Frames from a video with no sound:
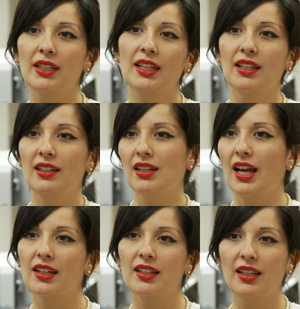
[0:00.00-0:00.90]
and then
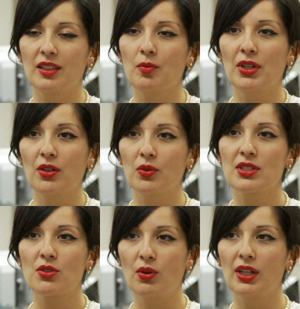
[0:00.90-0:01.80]
I could let them know
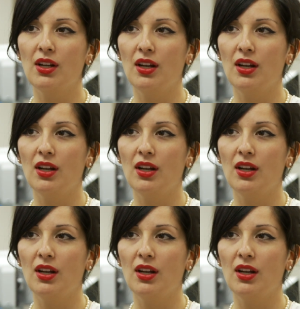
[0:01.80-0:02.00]
what's going